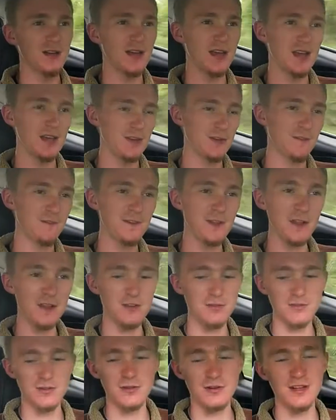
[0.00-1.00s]
and it'll feel like
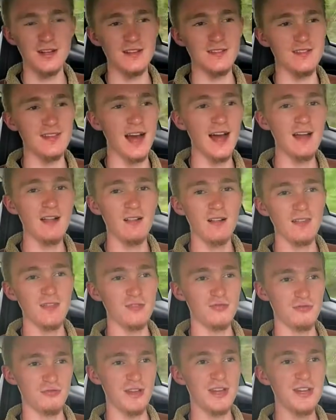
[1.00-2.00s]
you're turning a dial on
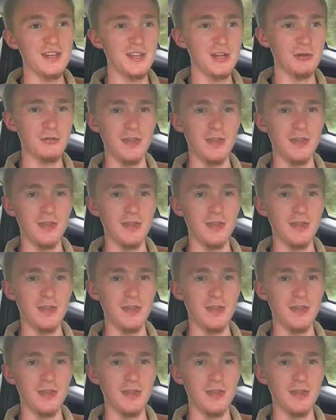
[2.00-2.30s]
the radio